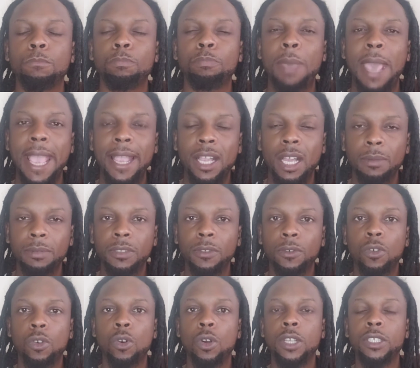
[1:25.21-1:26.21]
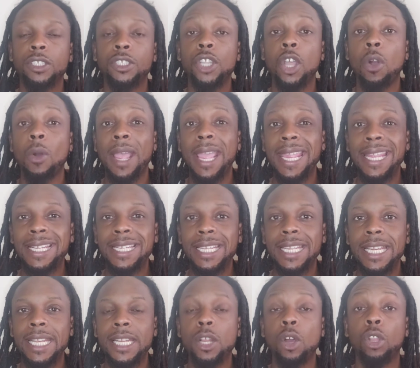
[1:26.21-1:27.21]
Backups, of course. No AD,
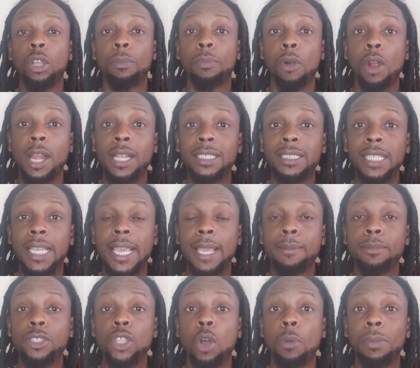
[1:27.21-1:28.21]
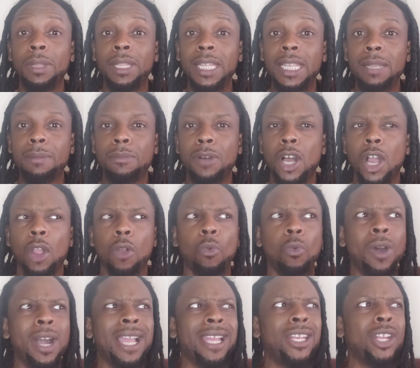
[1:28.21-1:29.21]
no LeBron James, no Malik Monk.
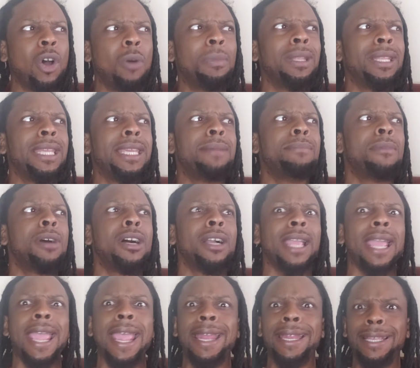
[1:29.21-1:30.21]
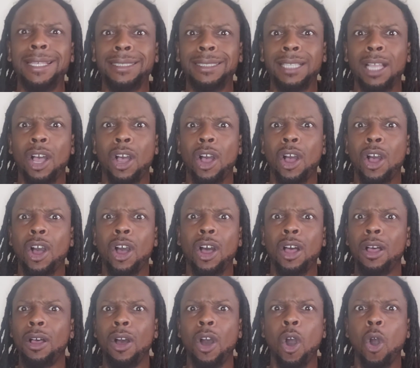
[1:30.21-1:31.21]
What? No Malik Monk at his
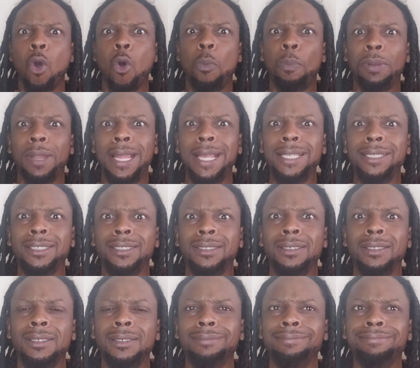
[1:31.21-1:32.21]
old place?